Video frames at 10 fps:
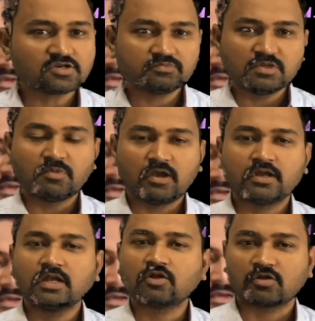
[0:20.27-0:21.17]
of the
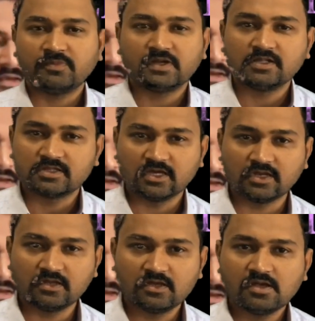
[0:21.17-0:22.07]
molecular orbital
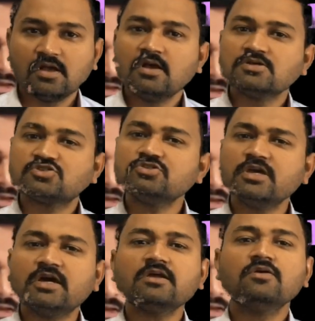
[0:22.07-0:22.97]
theory. So
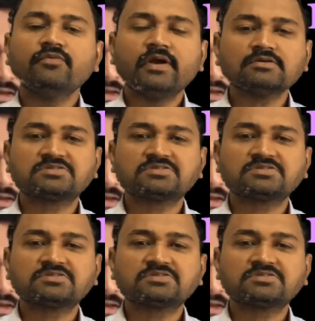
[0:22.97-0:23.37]
there we have